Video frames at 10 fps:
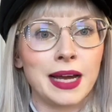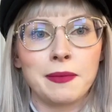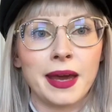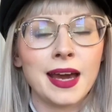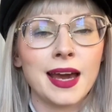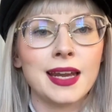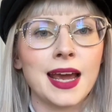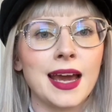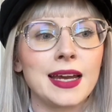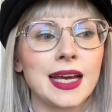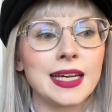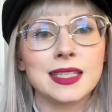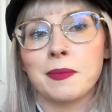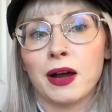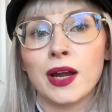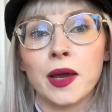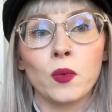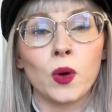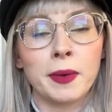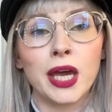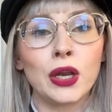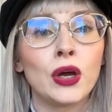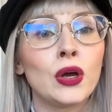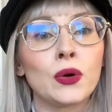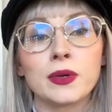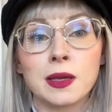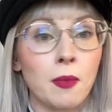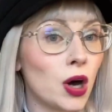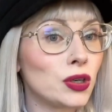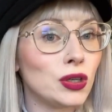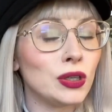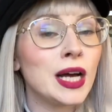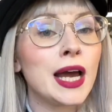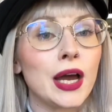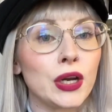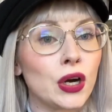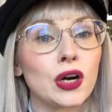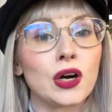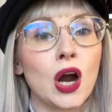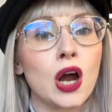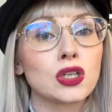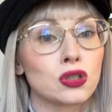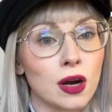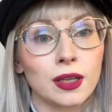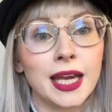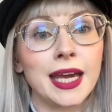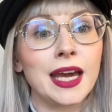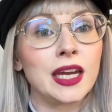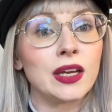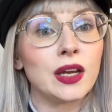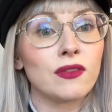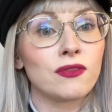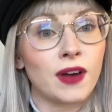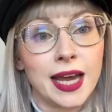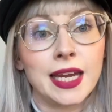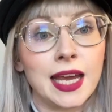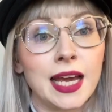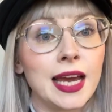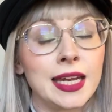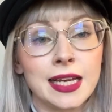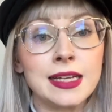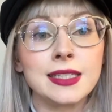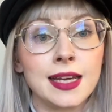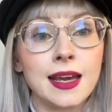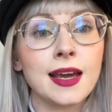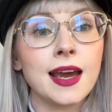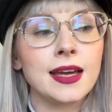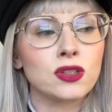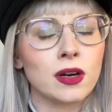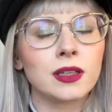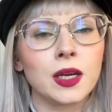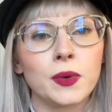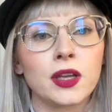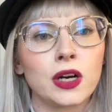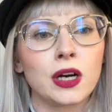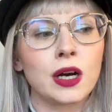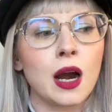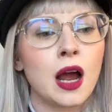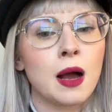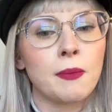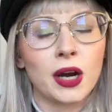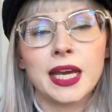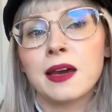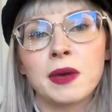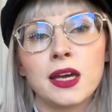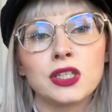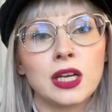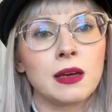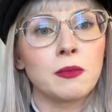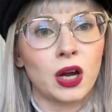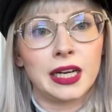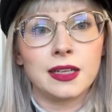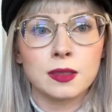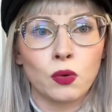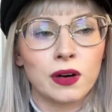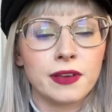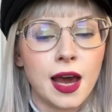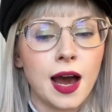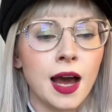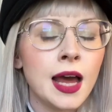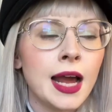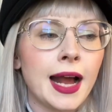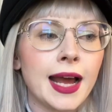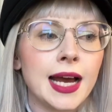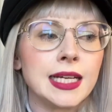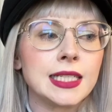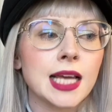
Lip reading: a man, and it is about a woman who is a model and her struggling and fighting an ED and struggling with her body image and body dysmorphia. And